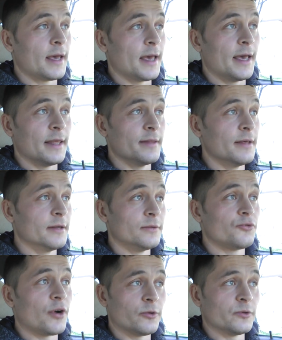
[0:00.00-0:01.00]
and
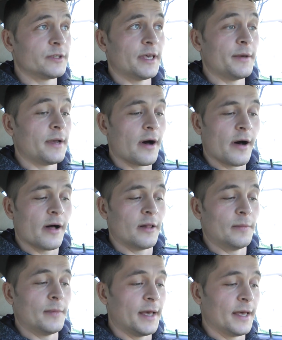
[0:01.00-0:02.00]
try to stay
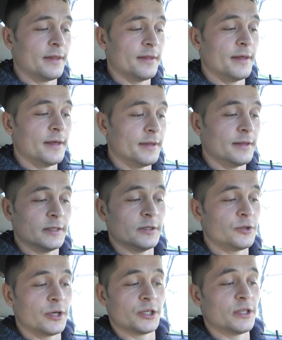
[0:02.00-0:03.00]
calm, and in this
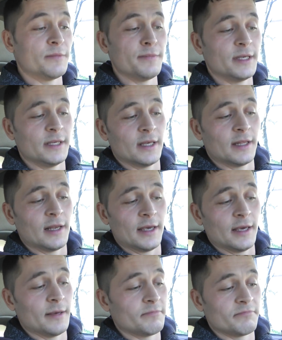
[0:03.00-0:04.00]
situation
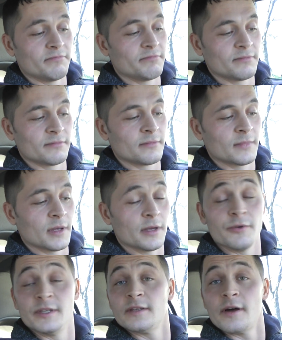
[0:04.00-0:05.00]
immediately
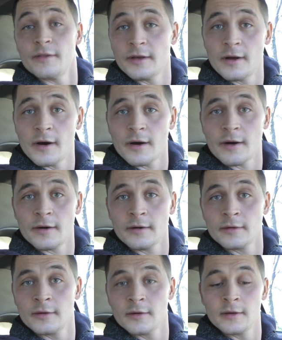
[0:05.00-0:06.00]
restart the car.
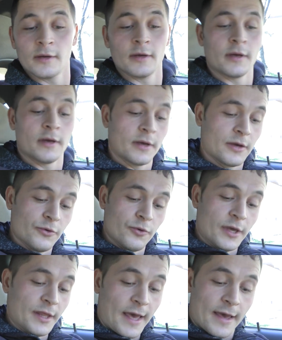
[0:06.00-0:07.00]
You
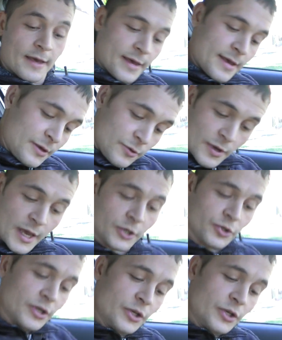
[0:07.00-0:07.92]
can actually